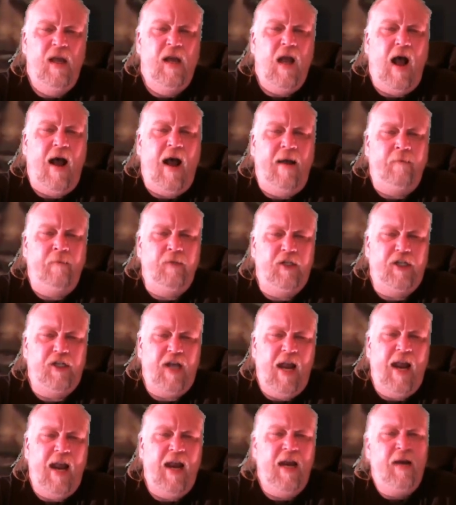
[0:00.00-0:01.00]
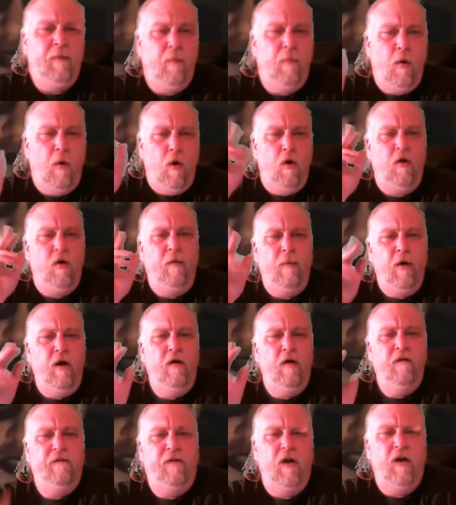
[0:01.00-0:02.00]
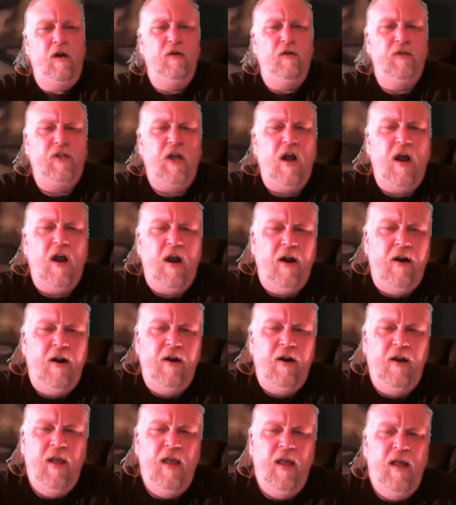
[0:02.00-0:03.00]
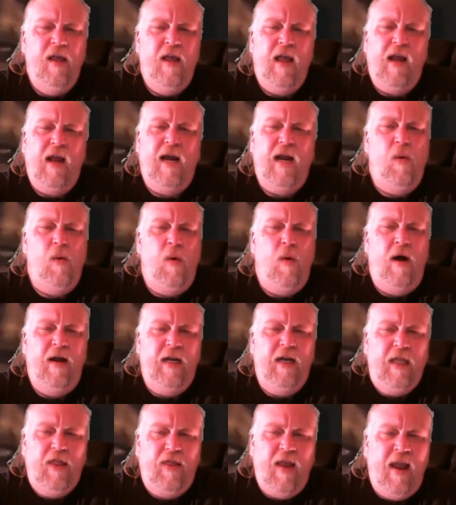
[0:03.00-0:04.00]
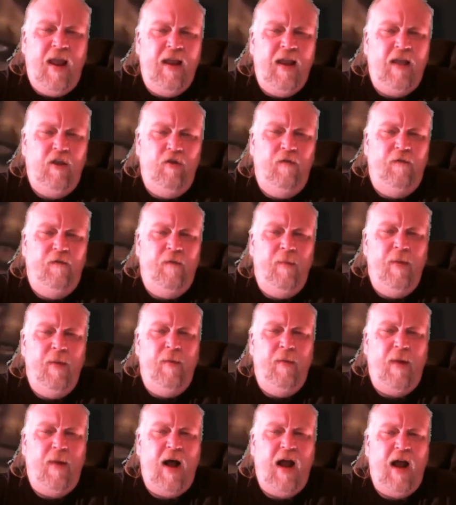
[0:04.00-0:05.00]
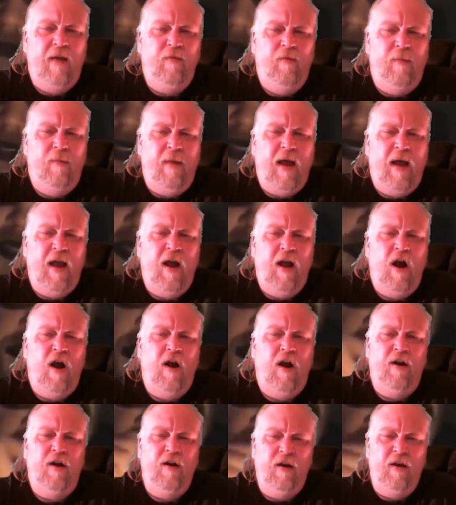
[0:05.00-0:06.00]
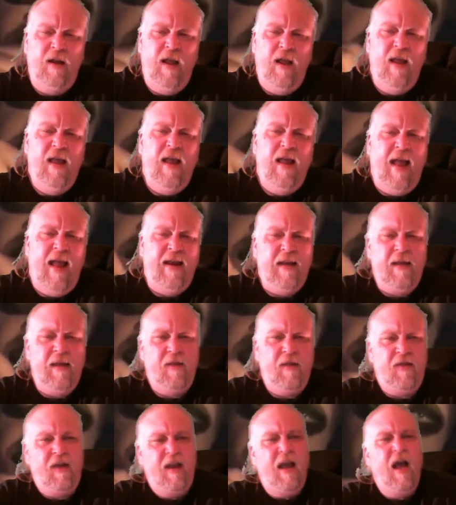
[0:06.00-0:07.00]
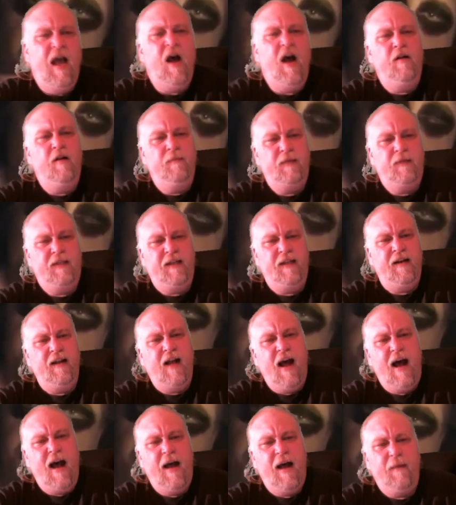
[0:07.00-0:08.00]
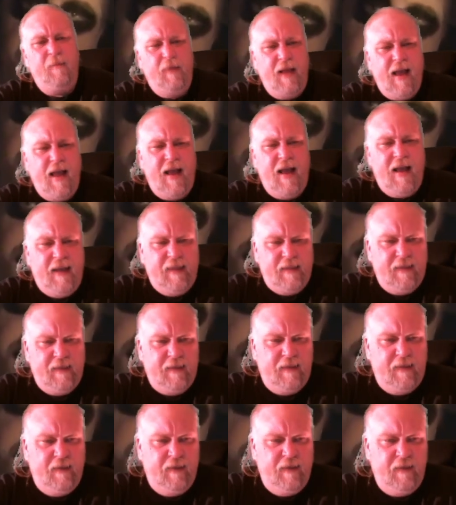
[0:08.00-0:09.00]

I'm Shane Mormo Vozar, and I want to thank you from the bottom of my heart. Anything helps, and God bless.